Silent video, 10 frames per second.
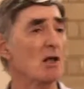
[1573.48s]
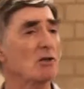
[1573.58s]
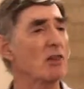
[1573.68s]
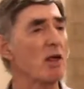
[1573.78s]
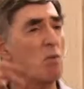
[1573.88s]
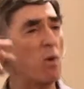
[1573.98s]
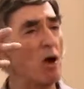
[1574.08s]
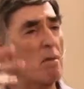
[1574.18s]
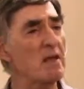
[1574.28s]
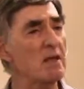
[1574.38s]
So they
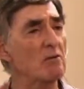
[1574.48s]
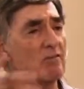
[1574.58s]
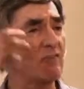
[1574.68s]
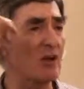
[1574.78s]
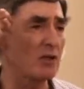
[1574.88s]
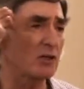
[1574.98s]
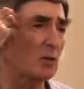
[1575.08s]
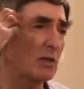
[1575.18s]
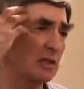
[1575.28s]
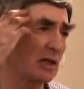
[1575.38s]
were being referred
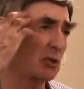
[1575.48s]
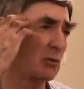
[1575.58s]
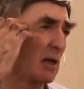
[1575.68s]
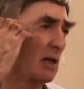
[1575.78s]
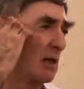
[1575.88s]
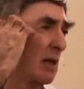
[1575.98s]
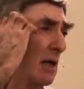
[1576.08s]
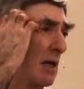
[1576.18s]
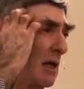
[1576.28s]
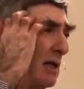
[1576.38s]
to as Israel,
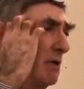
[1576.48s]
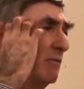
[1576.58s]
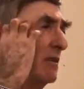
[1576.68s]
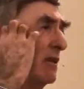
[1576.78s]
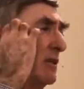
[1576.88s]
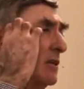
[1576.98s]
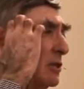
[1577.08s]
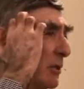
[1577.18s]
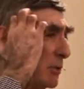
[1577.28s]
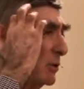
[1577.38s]
even in
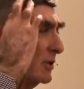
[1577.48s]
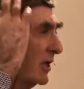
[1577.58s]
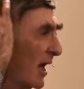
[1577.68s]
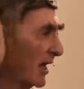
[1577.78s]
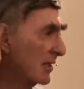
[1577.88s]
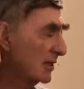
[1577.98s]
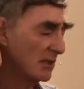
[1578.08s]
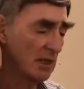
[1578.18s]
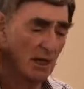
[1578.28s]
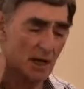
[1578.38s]
Egyptian texts.